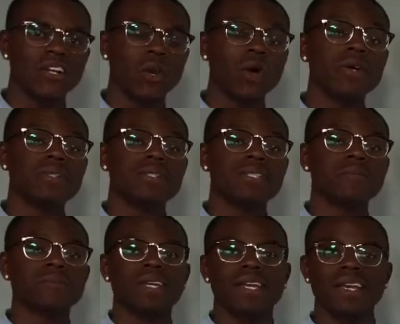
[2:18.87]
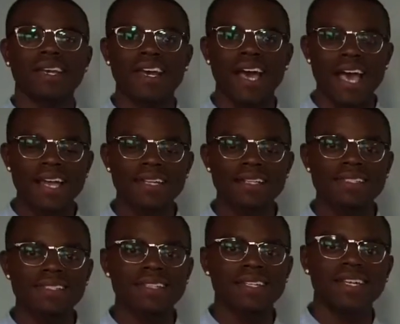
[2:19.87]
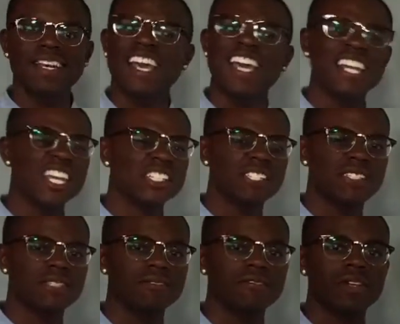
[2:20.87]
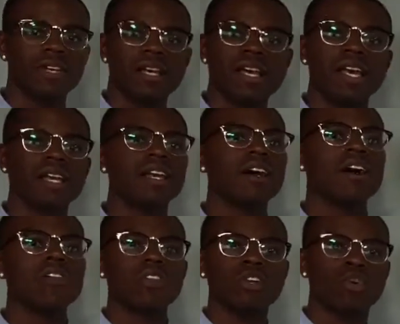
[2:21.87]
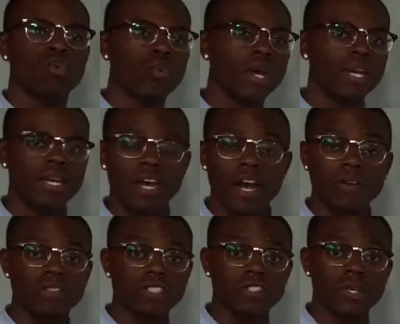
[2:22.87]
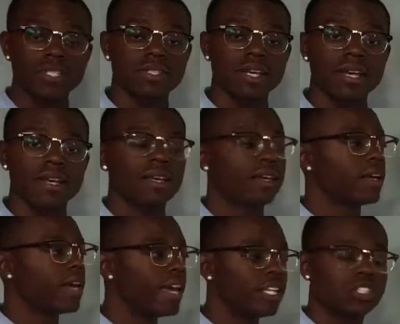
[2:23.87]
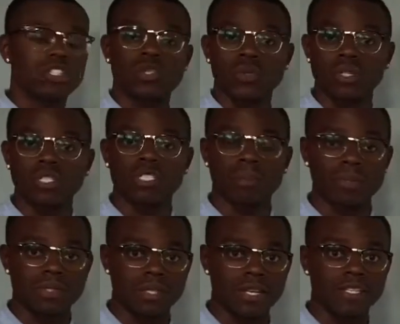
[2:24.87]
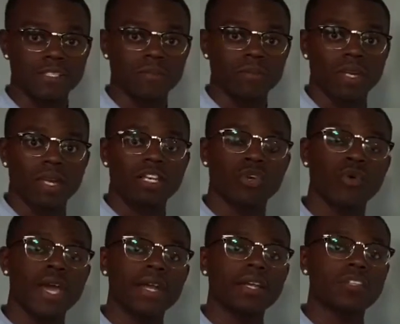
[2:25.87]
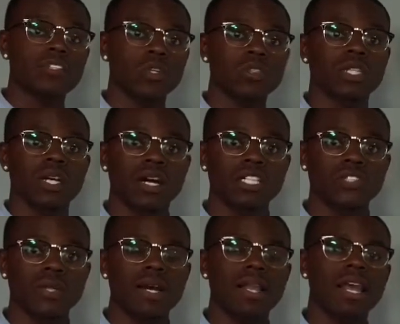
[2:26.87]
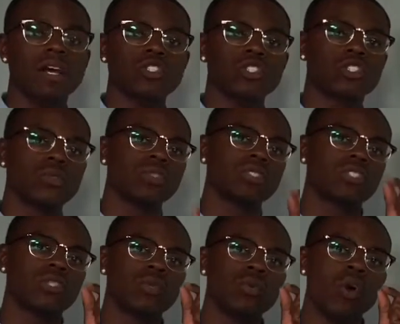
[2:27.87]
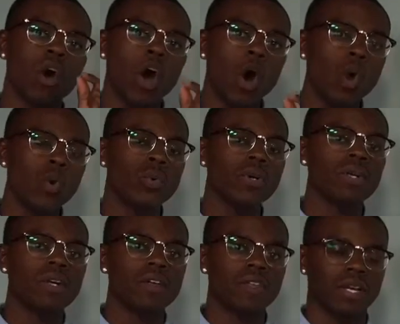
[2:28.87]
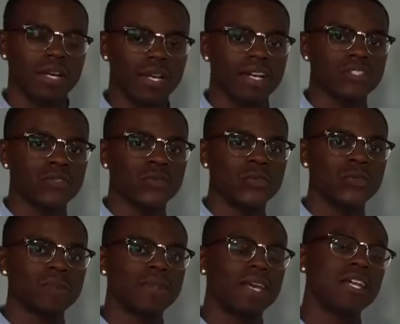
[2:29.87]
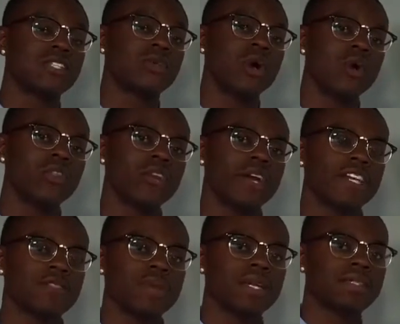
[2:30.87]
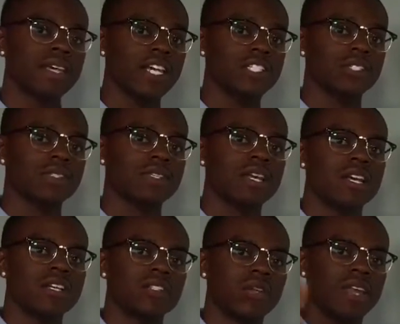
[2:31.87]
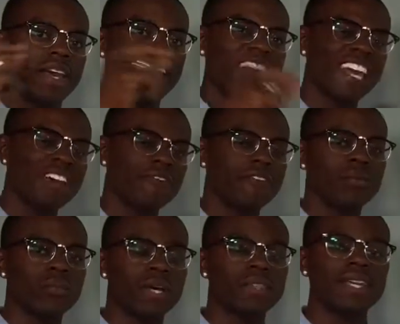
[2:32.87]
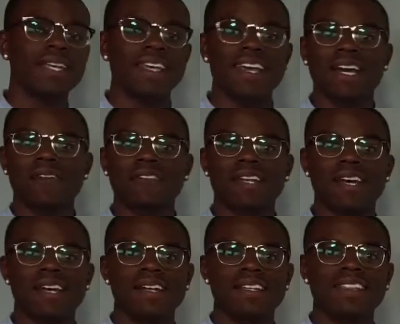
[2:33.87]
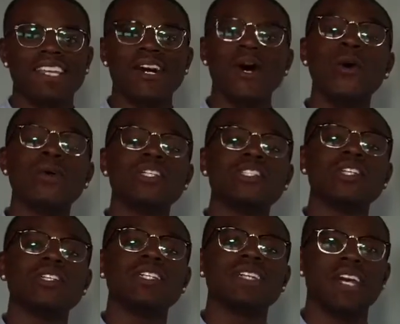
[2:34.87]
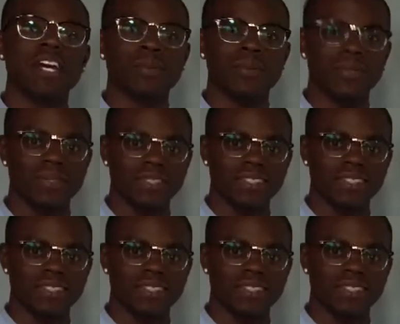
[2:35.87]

loyalty, kindness, initiative, and other great character traits that each student should possess. Creating a social contract allows your students to own the classroom and to own their expectations, so that if and when they get out of line, they'll hold each other accountable.